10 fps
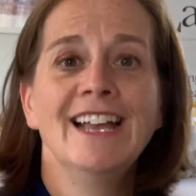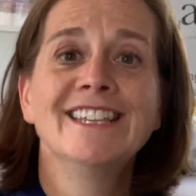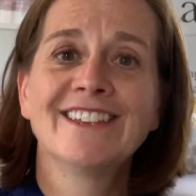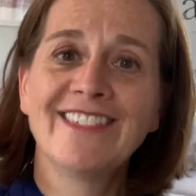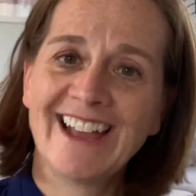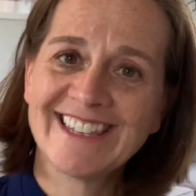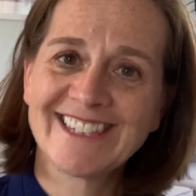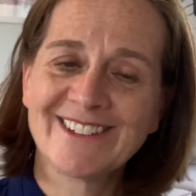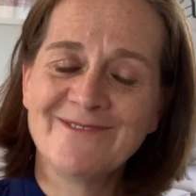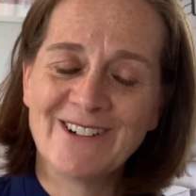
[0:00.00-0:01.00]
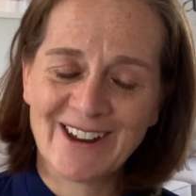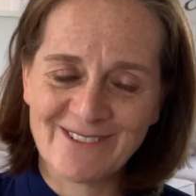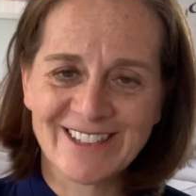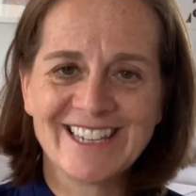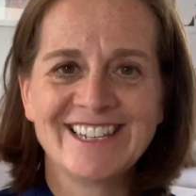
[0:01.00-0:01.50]
So that's what I
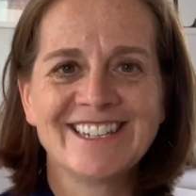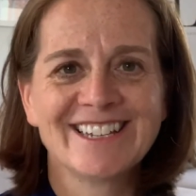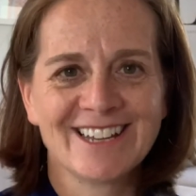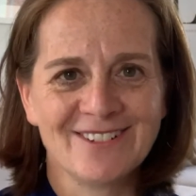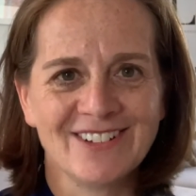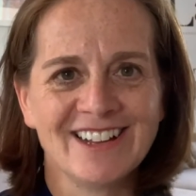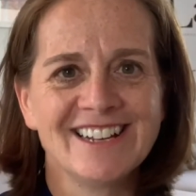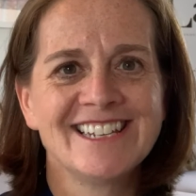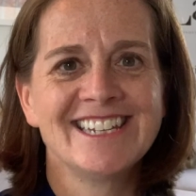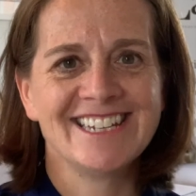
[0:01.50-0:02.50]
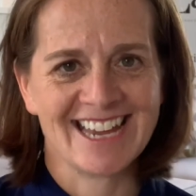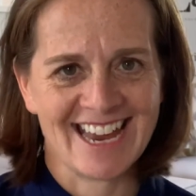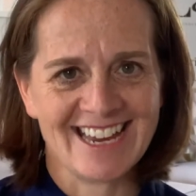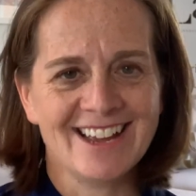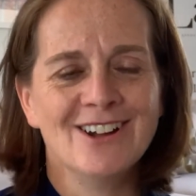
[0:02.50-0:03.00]
wanted to cover today.